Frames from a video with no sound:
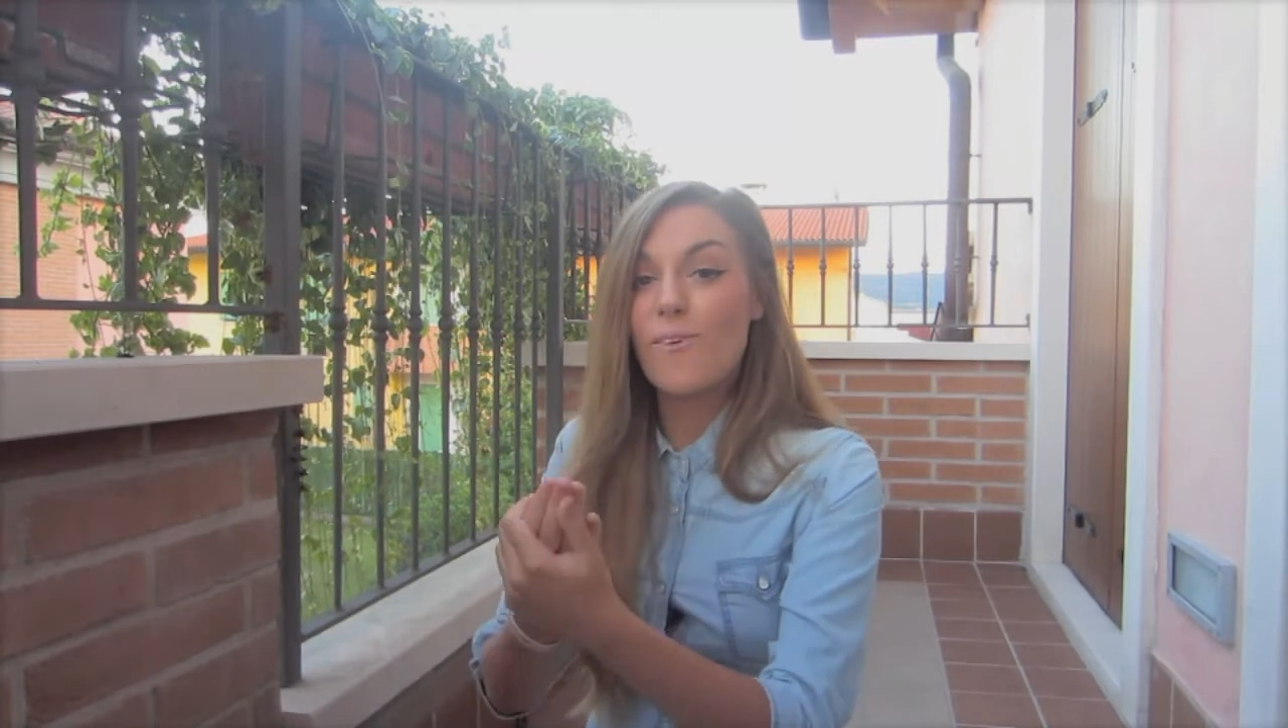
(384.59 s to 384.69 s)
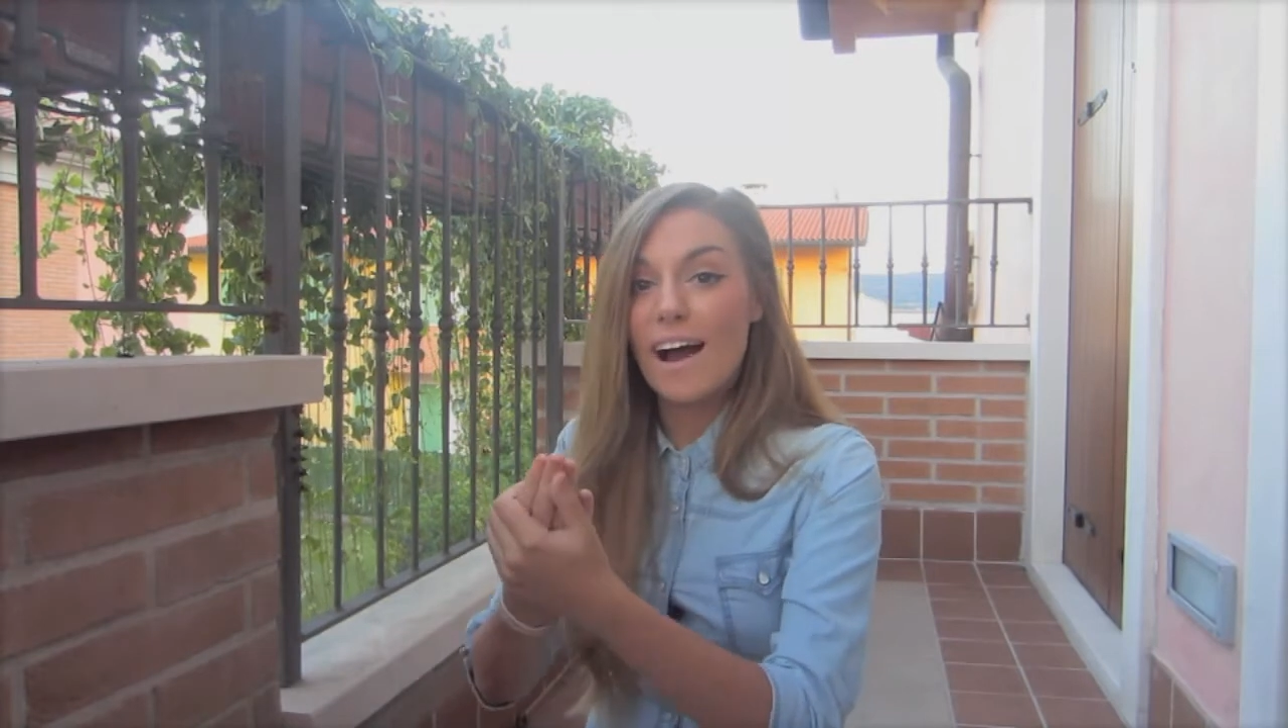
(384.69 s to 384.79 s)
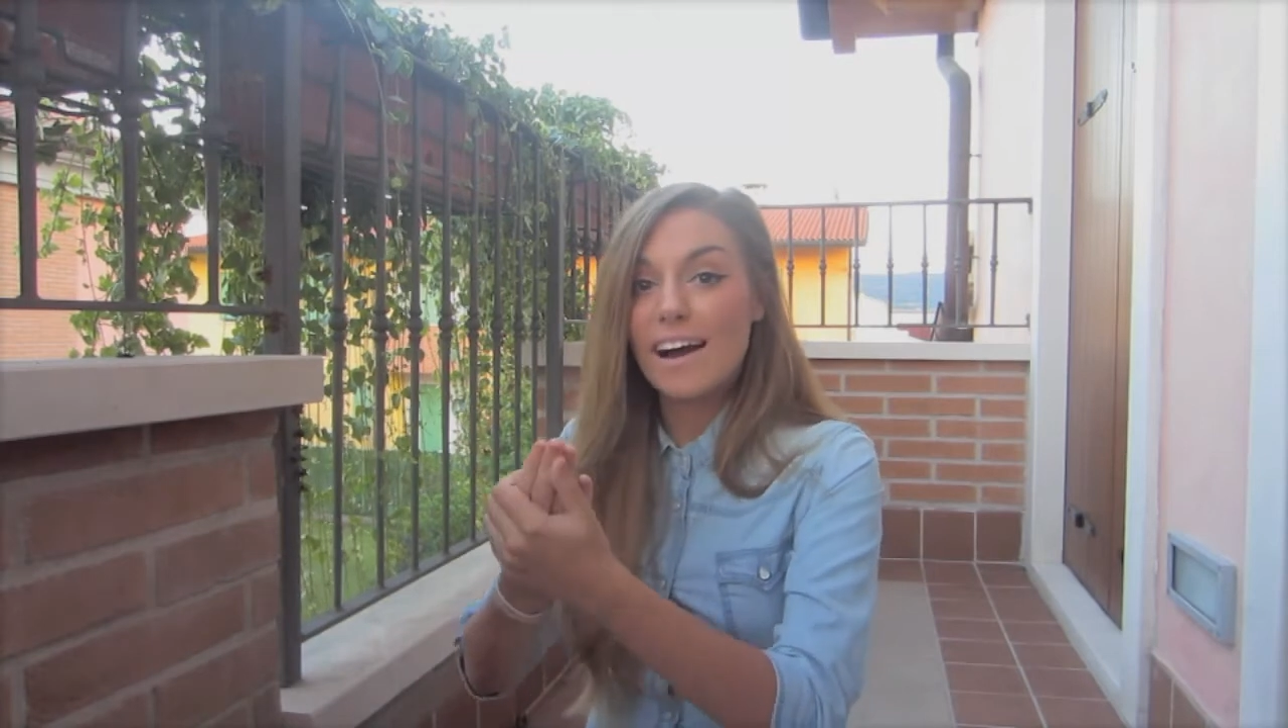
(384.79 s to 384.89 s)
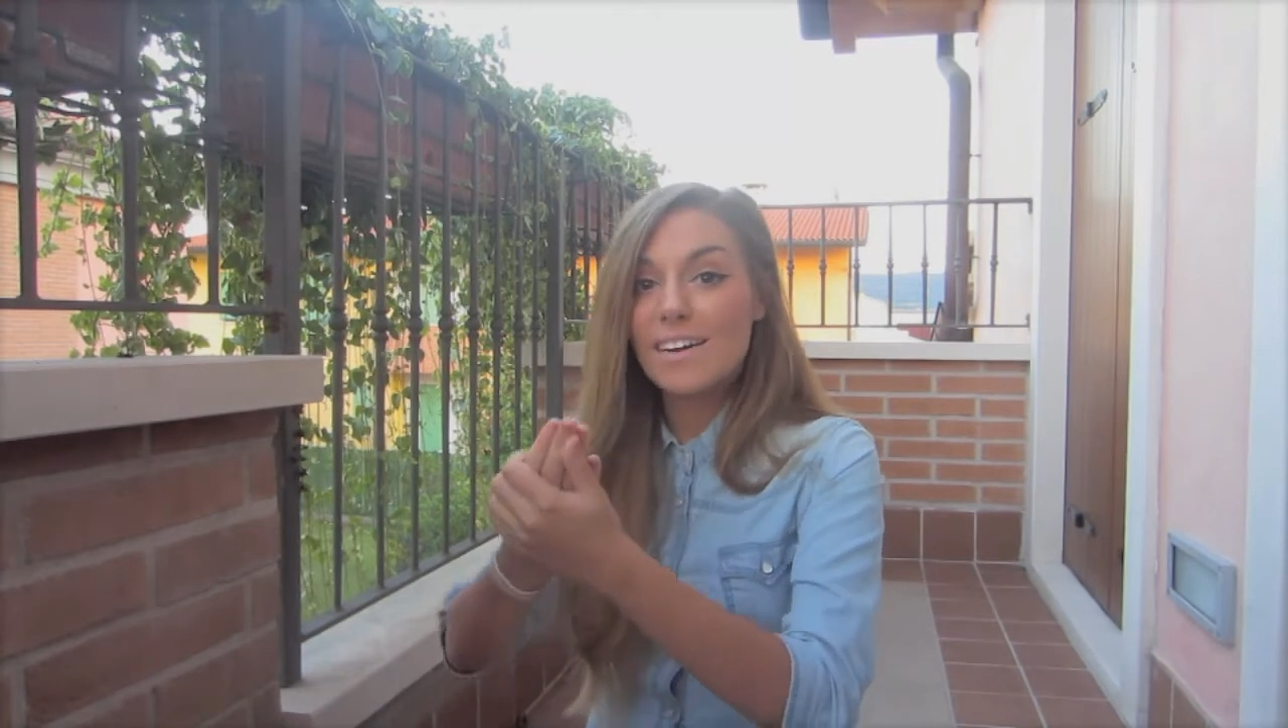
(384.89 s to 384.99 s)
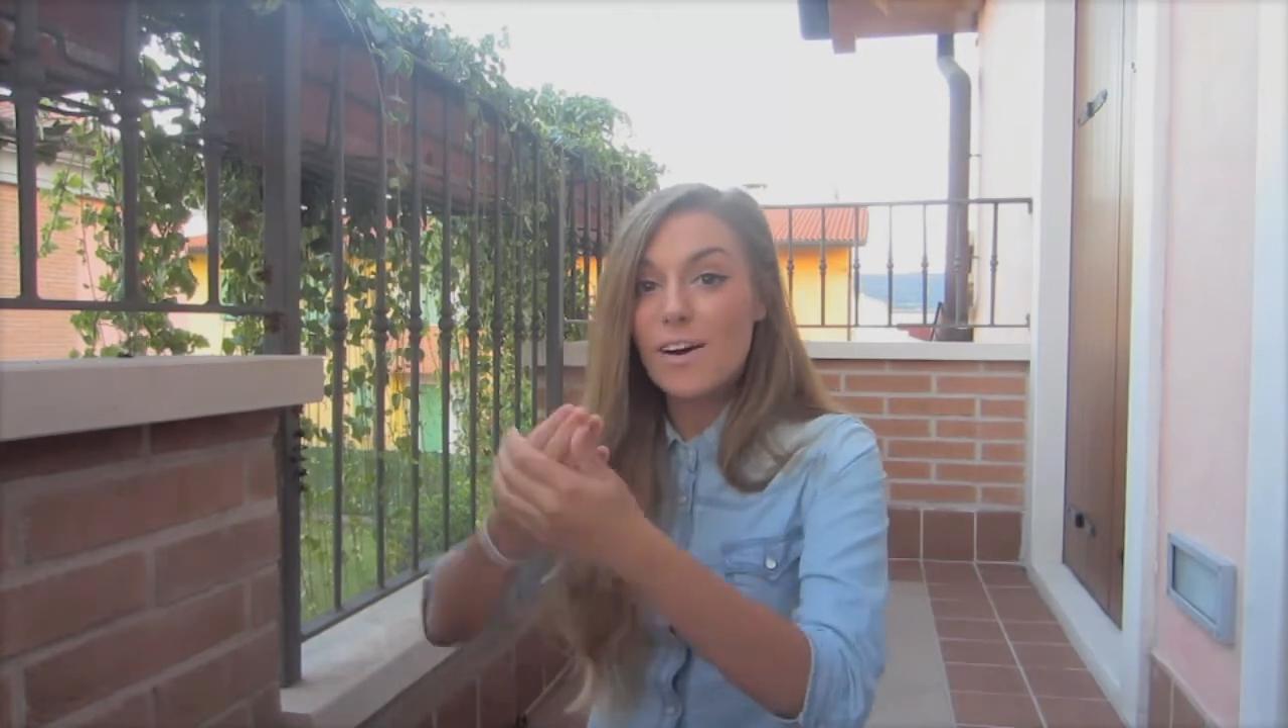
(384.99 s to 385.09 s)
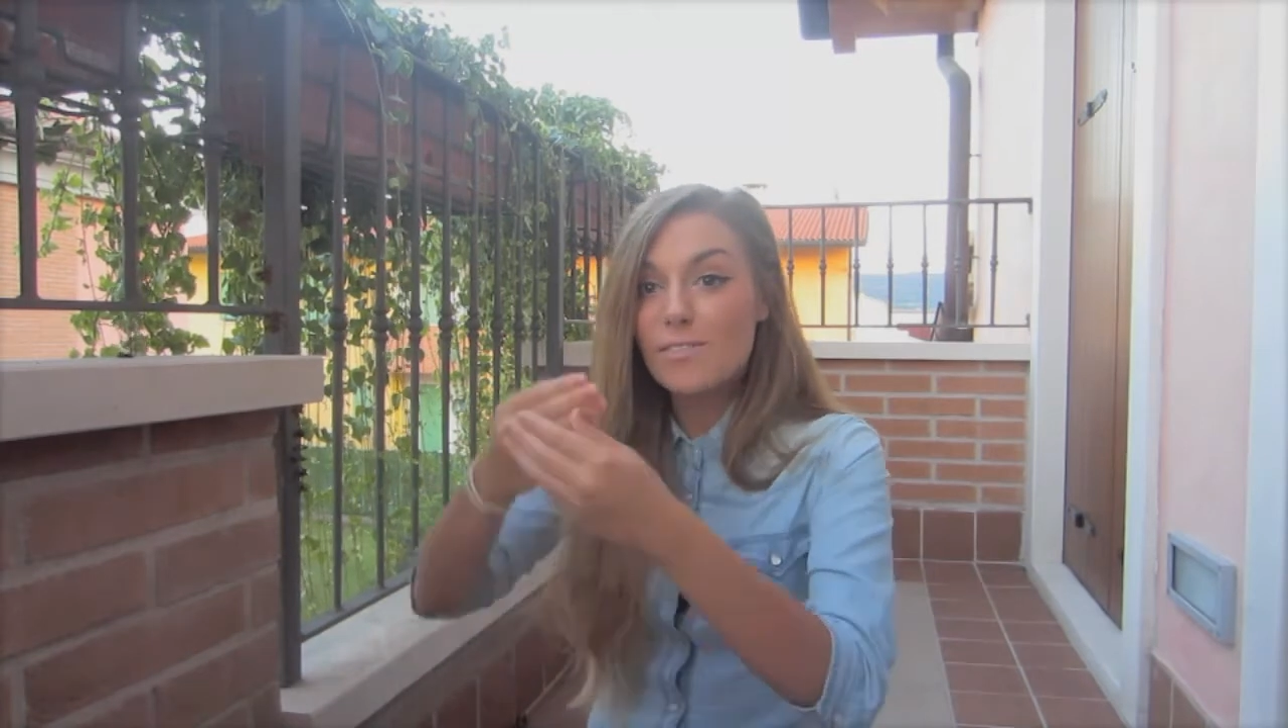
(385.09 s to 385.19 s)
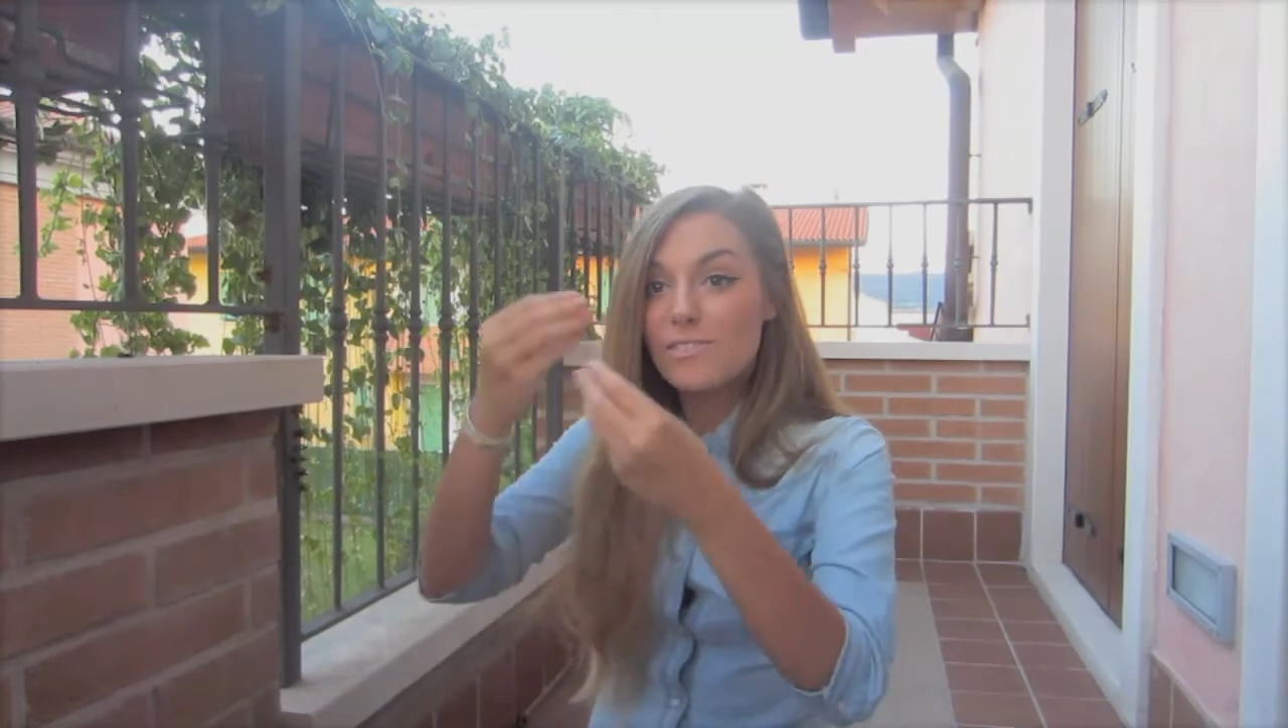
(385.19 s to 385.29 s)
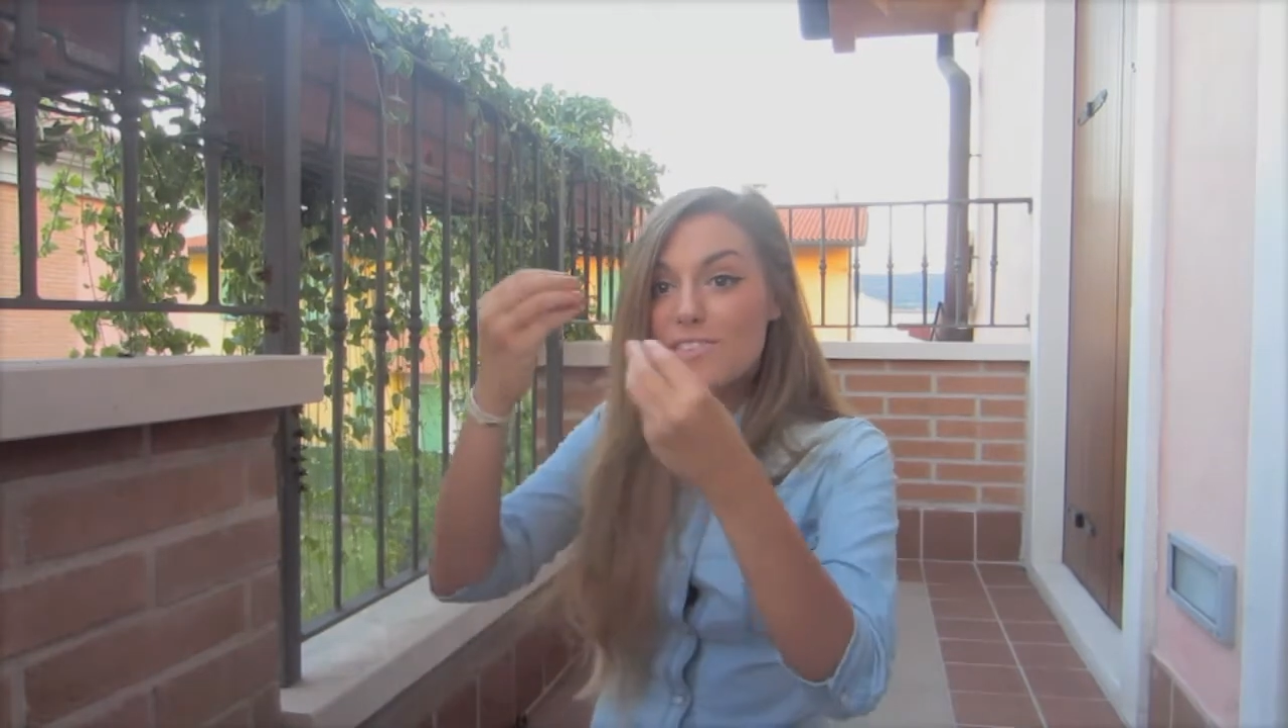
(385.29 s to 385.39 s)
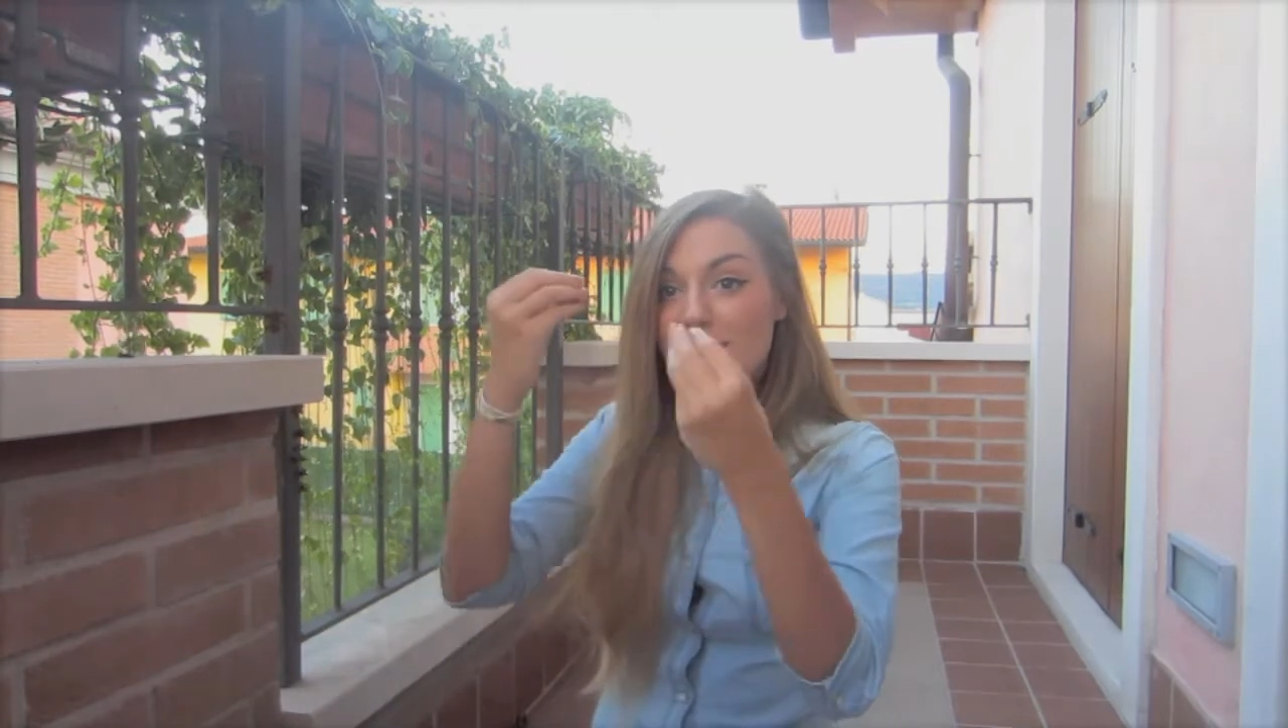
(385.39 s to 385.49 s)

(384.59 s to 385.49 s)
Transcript: one of